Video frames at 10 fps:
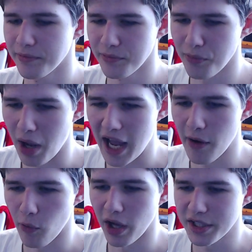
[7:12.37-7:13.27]
I
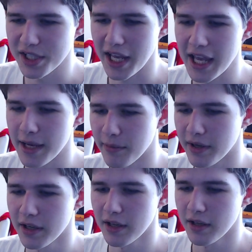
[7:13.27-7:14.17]
want him
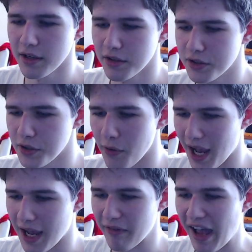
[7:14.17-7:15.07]
to
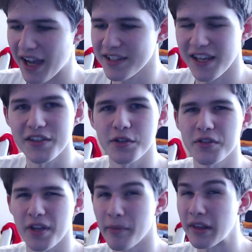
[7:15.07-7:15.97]
have access to
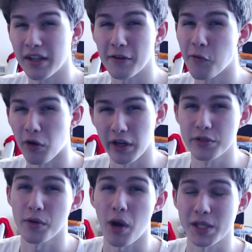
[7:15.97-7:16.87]
something like
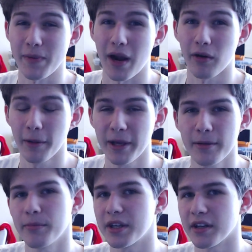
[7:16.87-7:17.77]
400 watts power limit,
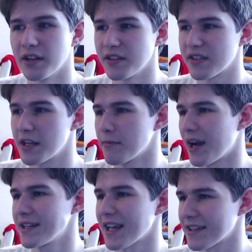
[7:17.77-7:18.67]
because in
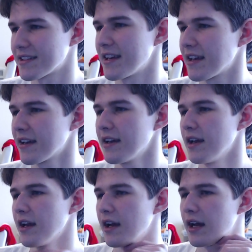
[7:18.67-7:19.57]
my testing,
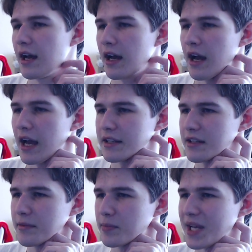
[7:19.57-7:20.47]
I
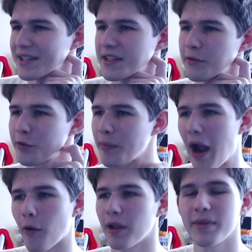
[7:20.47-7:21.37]
did testing for
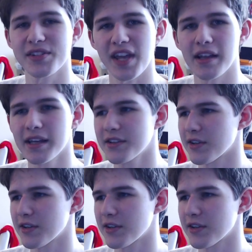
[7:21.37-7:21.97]
power limit scaling.